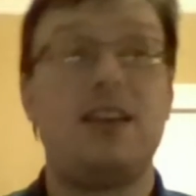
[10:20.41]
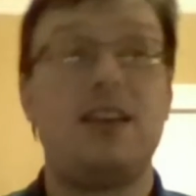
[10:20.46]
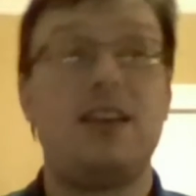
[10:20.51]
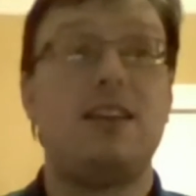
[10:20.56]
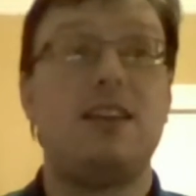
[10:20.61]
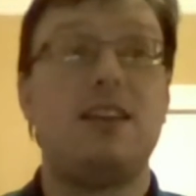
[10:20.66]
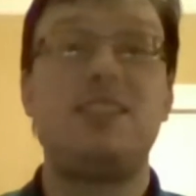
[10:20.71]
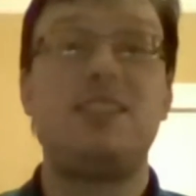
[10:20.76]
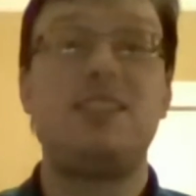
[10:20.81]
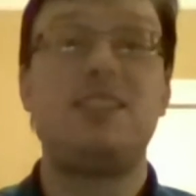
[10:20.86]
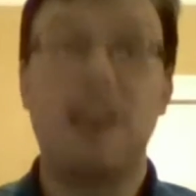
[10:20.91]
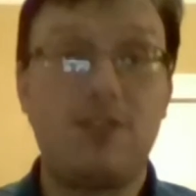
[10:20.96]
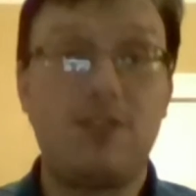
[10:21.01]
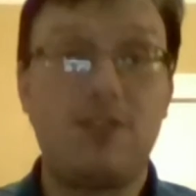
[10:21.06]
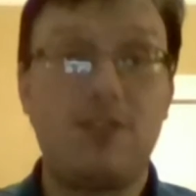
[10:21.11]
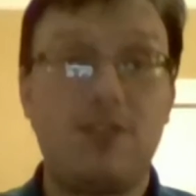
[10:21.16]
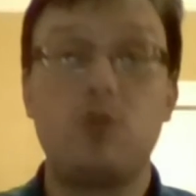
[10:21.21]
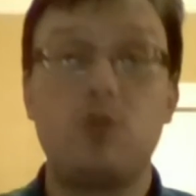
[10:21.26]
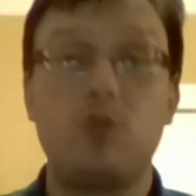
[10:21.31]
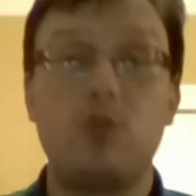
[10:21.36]
save
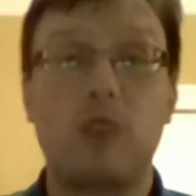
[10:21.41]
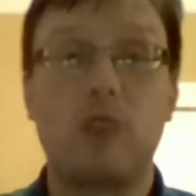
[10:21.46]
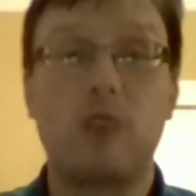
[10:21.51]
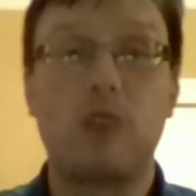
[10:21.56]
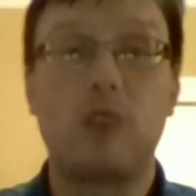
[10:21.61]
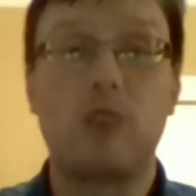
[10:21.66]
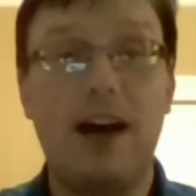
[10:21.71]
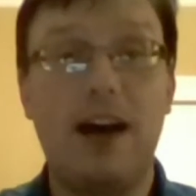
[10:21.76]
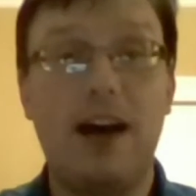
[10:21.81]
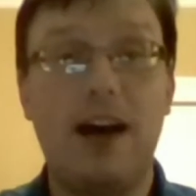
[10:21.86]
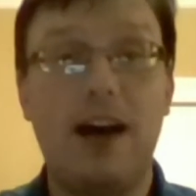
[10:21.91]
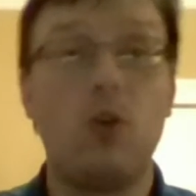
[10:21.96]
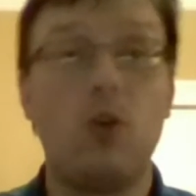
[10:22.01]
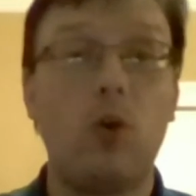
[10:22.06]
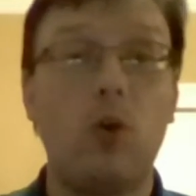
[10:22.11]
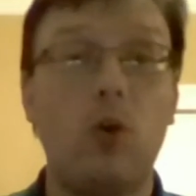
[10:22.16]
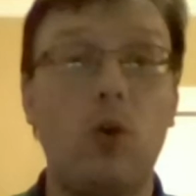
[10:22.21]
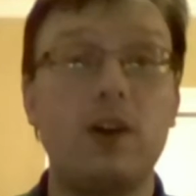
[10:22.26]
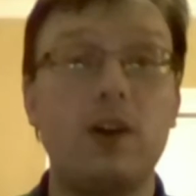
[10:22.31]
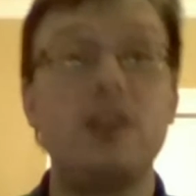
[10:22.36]
some ground
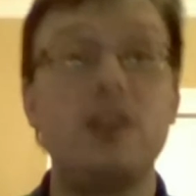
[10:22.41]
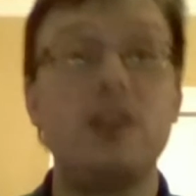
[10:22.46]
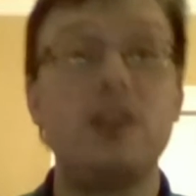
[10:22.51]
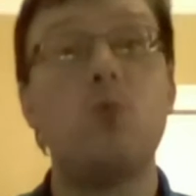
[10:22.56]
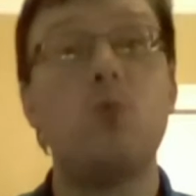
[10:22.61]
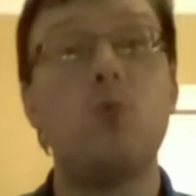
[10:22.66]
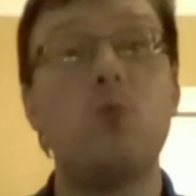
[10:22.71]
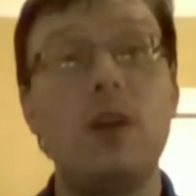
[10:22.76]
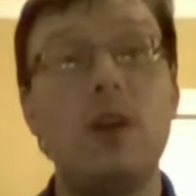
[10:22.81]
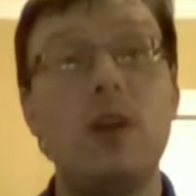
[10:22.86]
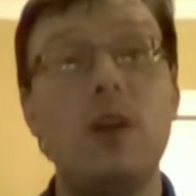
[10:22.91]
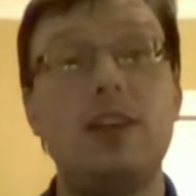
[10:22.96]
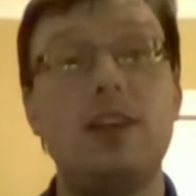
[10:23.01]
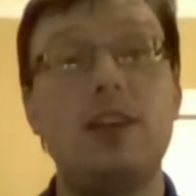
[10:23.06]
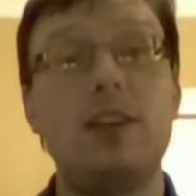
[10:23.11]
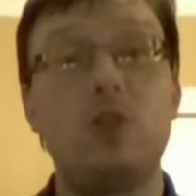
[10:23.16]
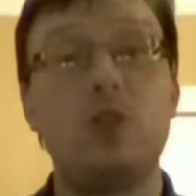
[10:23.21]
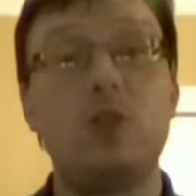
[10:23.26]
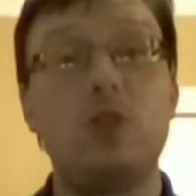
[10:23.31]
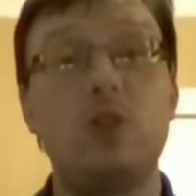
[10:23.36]
or is willing
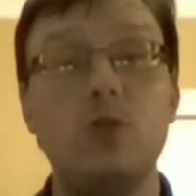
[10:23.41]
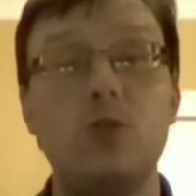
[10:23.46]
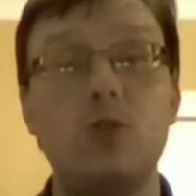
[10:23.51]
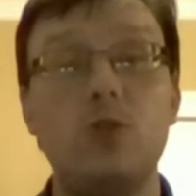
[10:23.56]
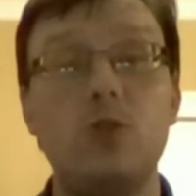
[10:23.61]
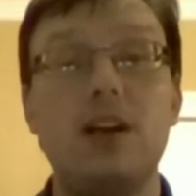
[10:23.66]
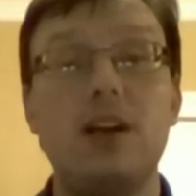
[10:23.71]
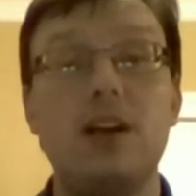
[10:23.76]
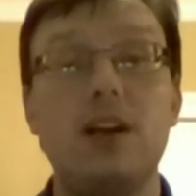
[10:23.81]
to